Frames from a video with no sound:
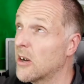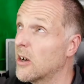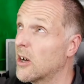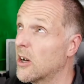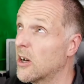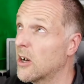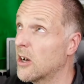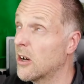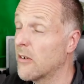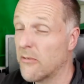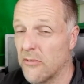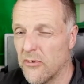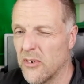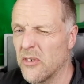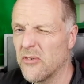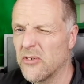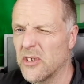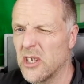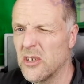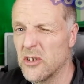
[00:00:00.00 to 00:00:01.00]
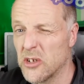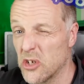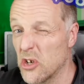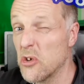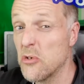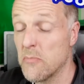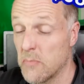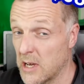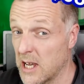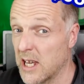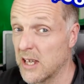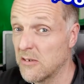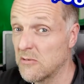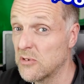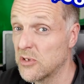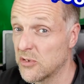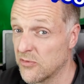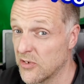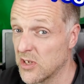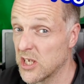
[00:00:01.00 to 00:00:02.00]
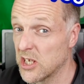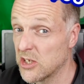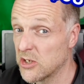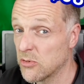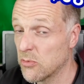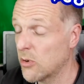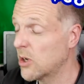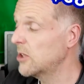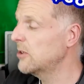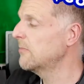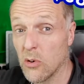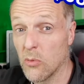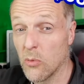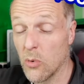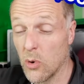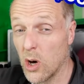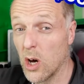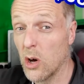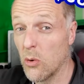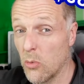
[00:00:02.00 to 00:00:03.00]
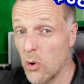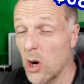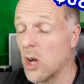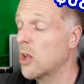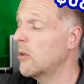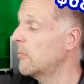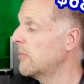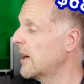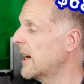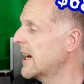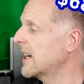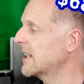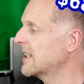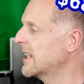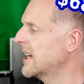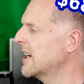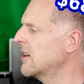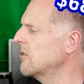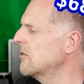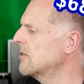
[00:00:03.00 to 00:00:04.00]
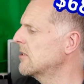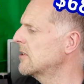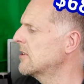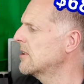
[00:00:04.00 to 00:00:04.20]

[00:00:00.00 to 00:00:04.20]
£52 for this one quite a while back now.